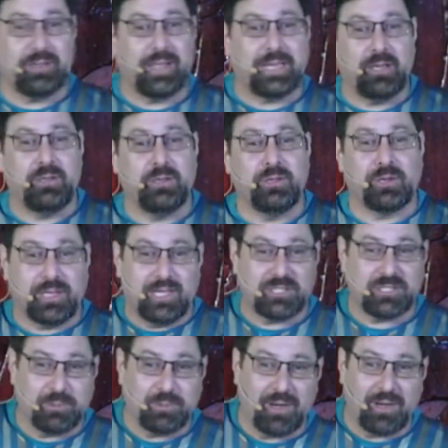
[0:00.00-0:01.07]
like you, know, you cut
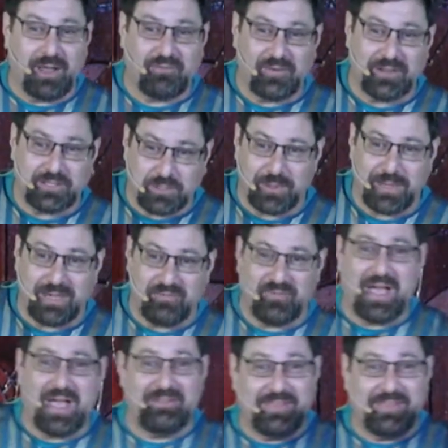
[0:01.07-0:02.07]
someone off on 285,